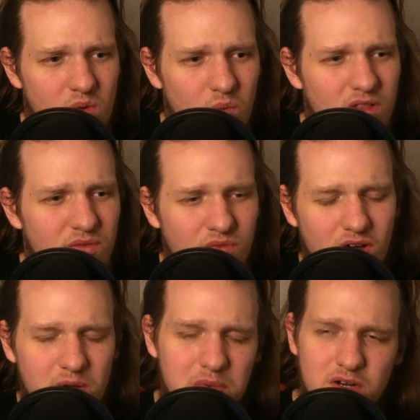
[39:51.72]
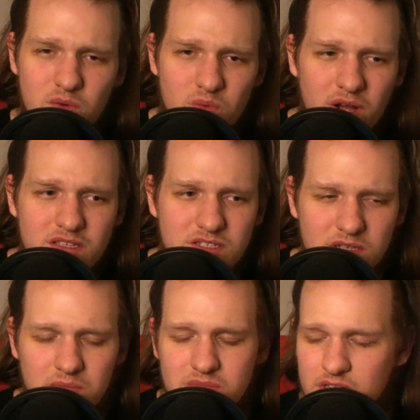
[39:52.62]
why the fuck am I going to write
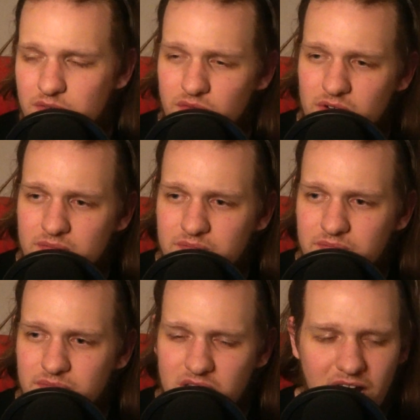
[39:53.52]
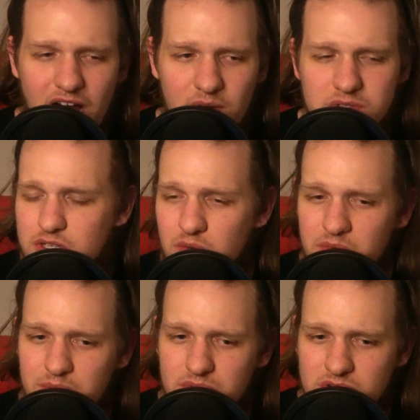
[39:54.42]
something different than how it's going to
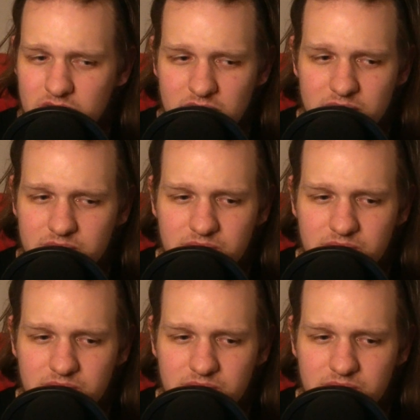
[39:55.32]
be presented?